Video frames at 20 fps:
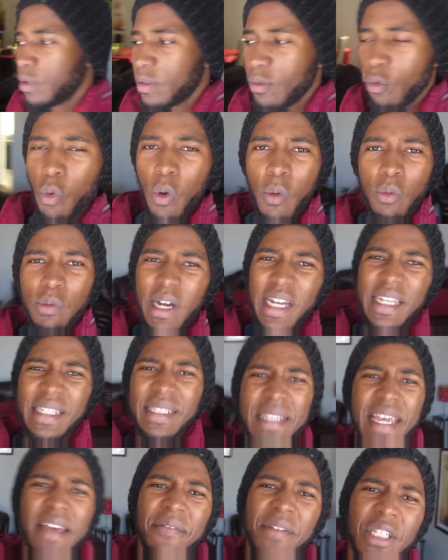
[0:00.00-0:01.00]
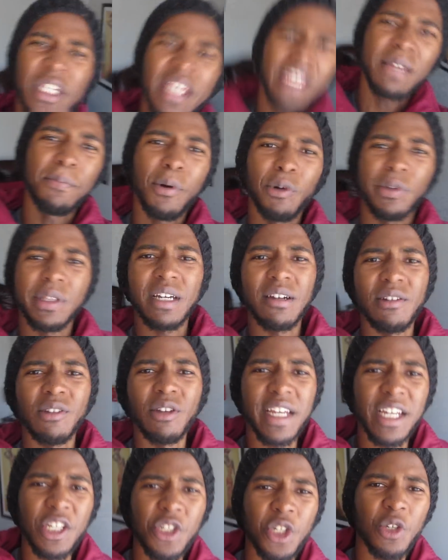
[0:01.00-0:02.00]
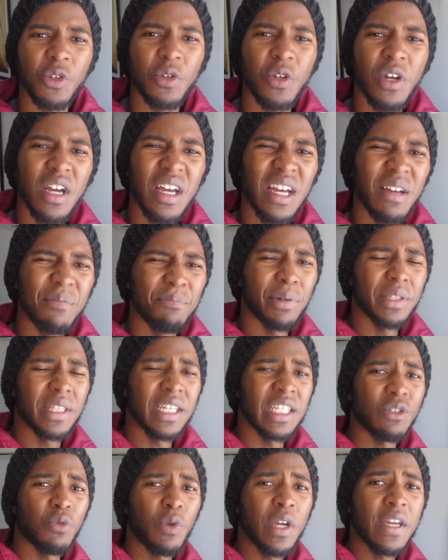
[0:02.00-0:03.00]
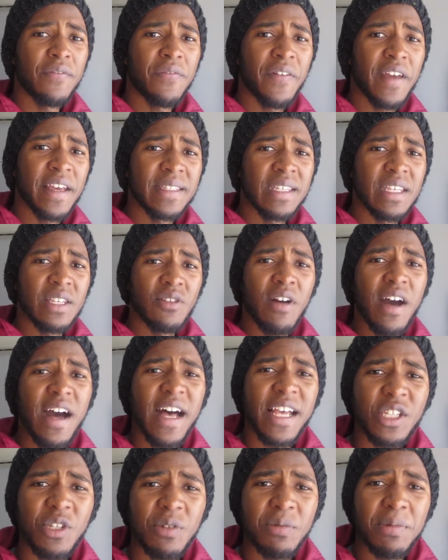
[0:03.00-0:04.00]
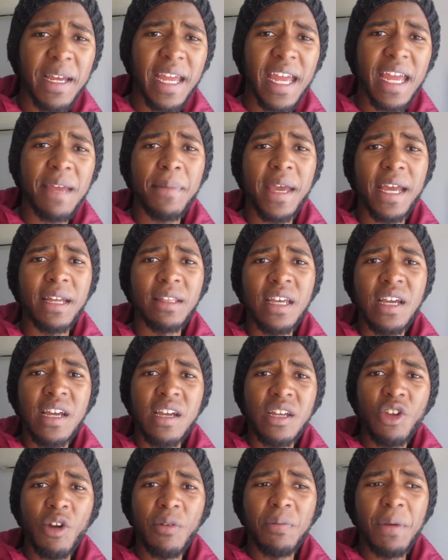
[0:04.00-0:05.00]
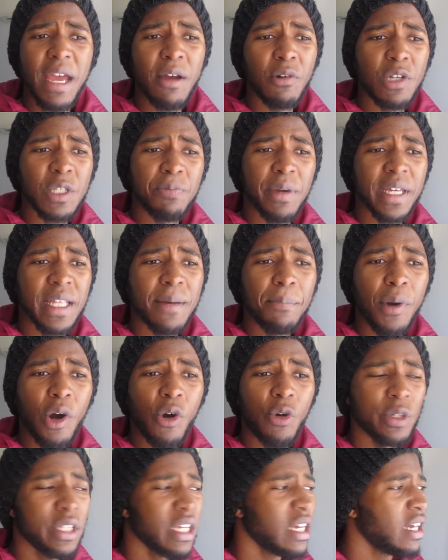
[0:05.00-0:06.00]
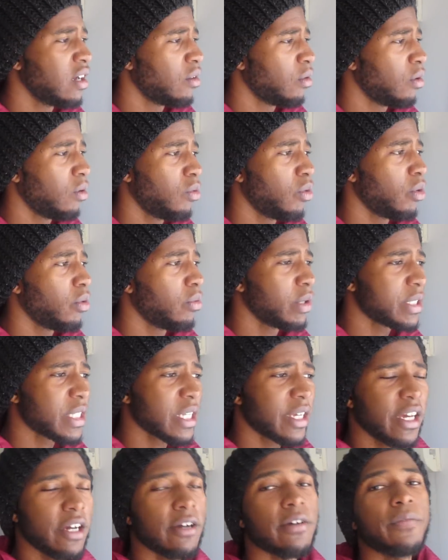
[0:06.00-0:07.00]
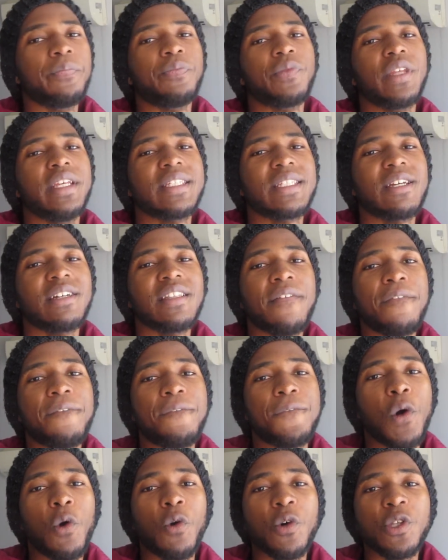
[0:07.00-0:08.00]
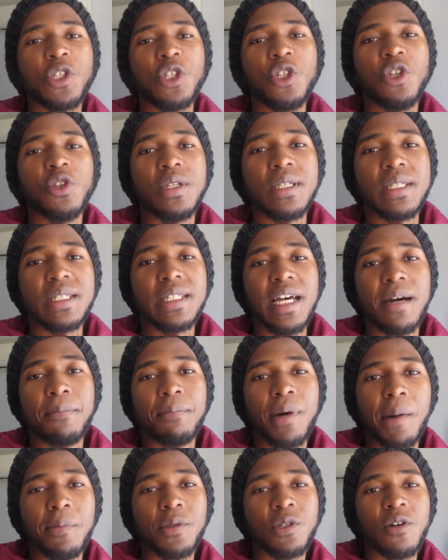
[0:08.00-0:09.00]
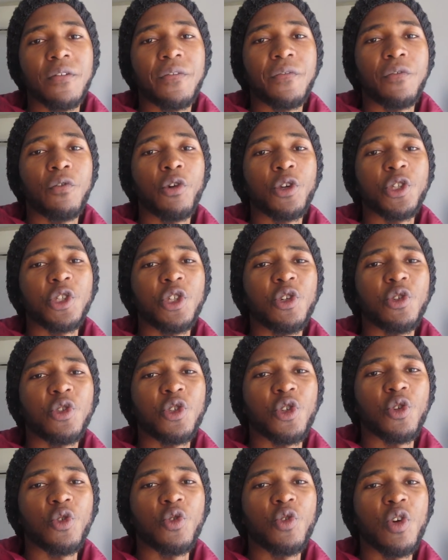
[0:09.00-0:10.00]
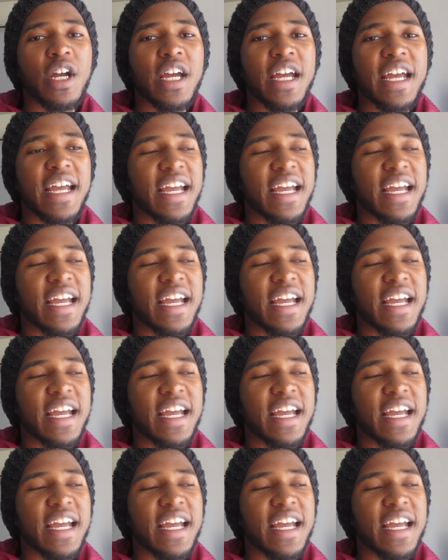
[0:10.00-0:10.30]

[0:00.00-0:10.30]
Why does he have his head bald? They're going to look at you, put these weird faces, they're going to ask you, like, hey man, your hair was better bald. Well, what's the go? It's going to force you to step up. It's going to force you to